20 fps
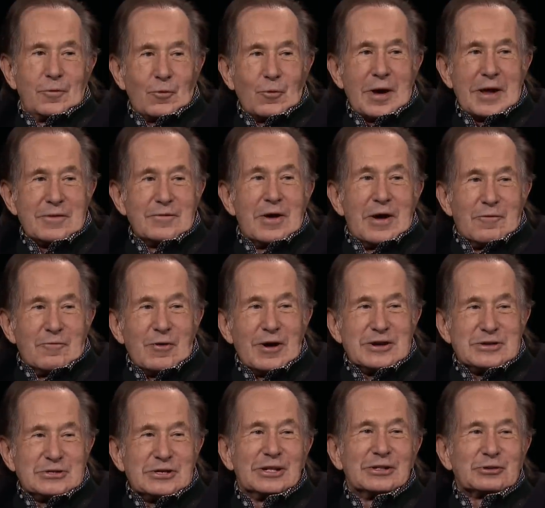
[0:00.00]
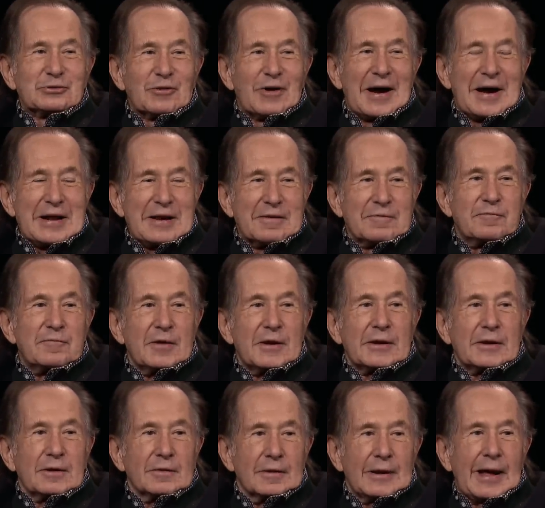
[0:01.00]
we, we're still trying to
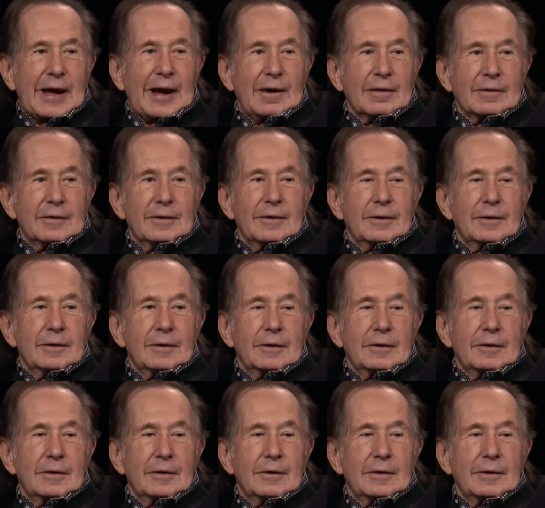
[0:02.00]
figure it out. We know there was